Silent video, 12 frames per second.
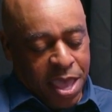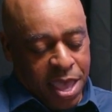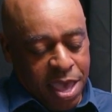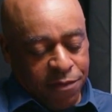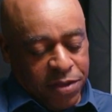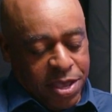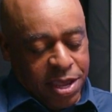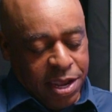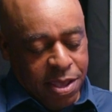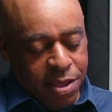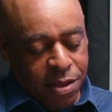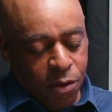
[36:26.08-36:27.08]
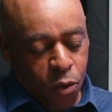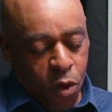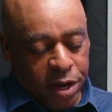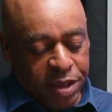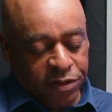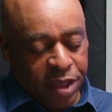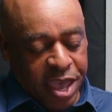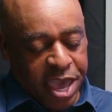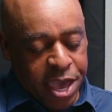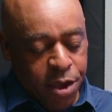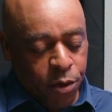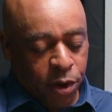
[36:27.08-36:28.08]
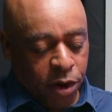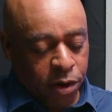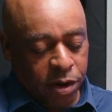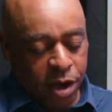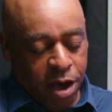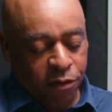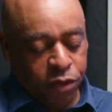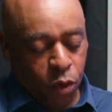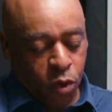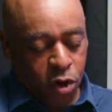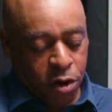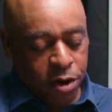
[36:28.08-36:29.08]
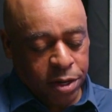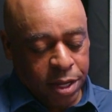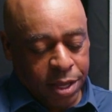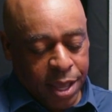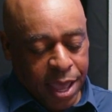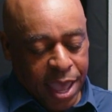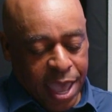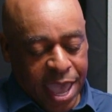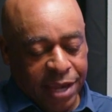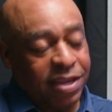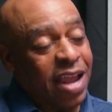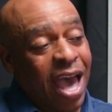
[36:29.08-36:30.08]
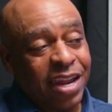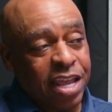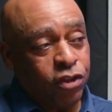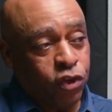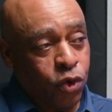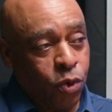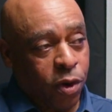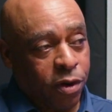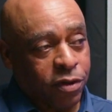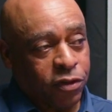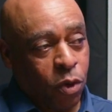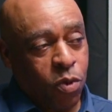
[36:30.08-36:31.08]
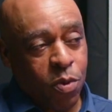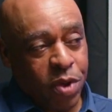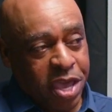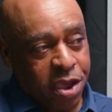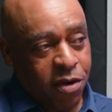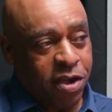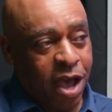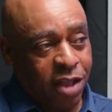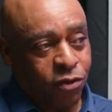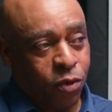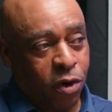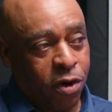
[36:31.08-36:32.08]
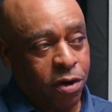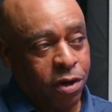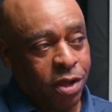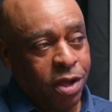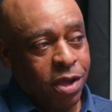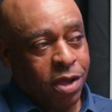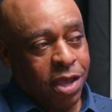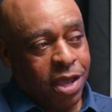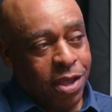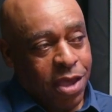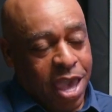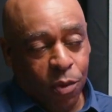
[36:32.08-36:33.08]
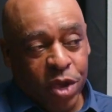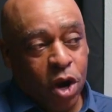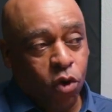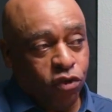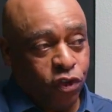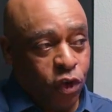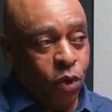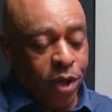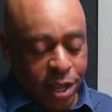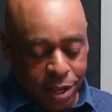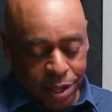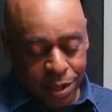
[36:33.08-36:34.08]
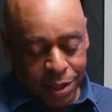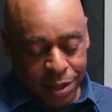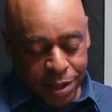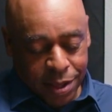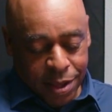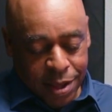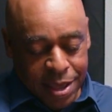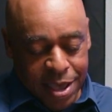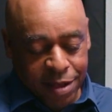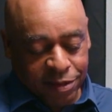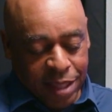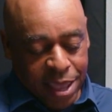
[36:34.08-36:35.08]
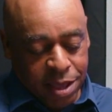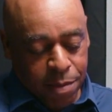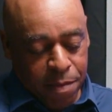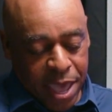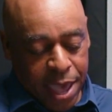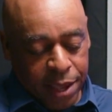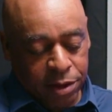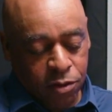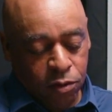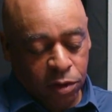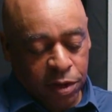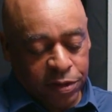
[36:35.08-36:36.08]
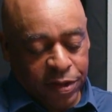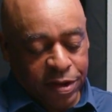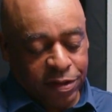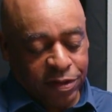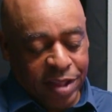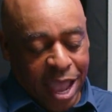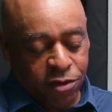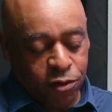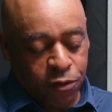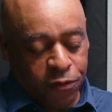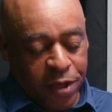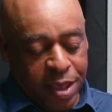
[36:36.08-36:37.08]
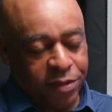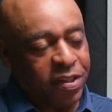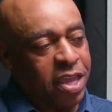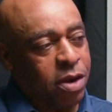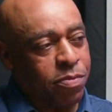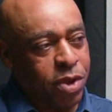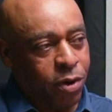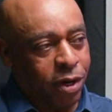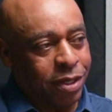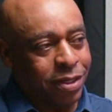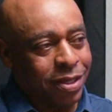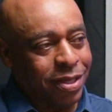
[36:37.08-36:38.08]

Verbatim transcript: if anyone is a hearer of the word and not a doer, so when we hear God's word and we don't do it, he is like a man who looks at his natural face in a mirror.